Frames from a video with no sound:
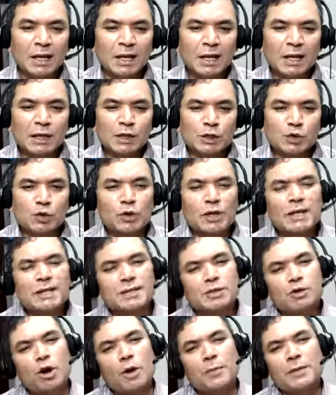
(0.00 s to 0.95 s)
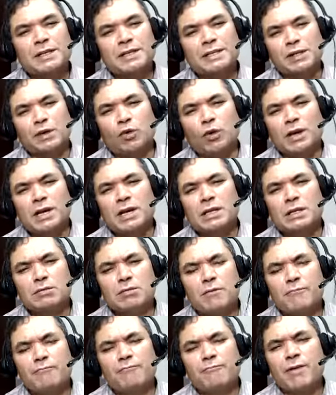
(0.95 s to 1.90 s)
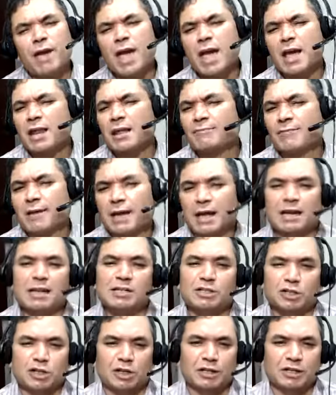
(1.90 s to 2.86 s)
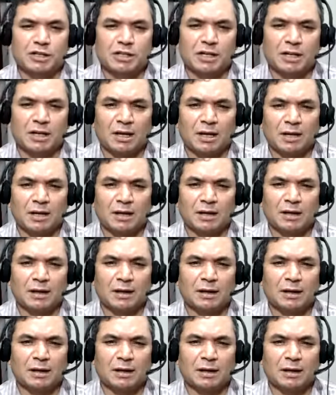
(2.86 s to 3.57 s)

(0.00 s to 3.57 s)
Today's topic is going to be very, very interesting.